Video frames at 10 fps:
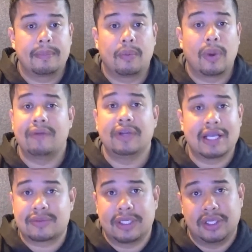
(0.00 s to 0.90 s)
Whatever you
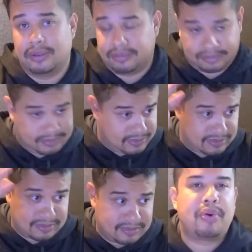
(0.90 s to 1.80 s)
guys want to do.
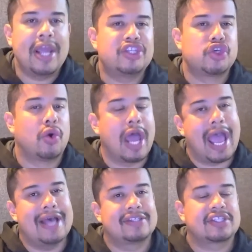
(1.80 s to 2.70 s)
Praise Zero
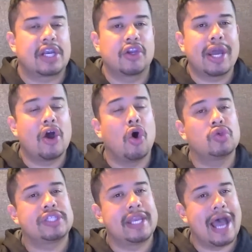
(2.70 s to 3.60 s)
asks, are you going to
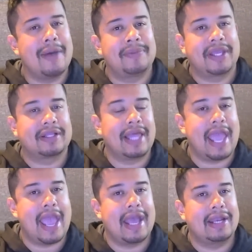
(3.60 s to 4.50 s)
host an Optic
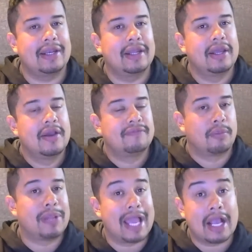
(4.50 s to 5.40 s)
LAN
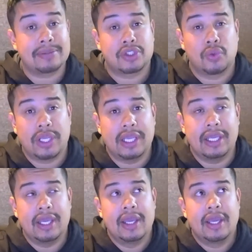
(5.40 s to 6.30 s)
for Black Ops
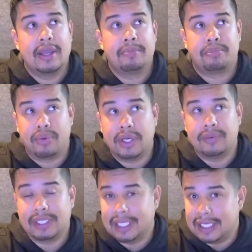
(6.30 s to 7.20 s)
3
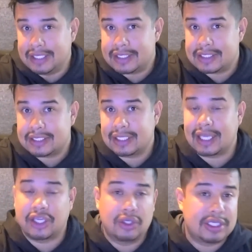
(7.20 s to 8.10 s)
pre-release
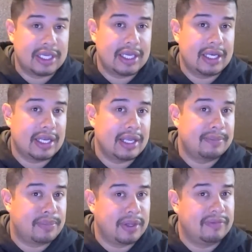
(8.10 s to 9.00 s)
like you did
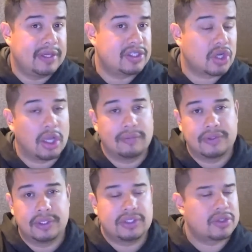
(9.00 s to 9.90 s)
in previous Call of
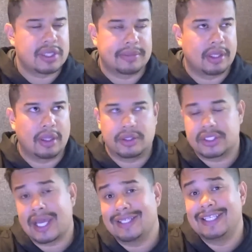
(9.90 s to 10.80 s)
Duties or something along those
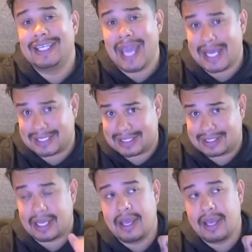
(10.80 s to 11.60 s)
lines? Yes.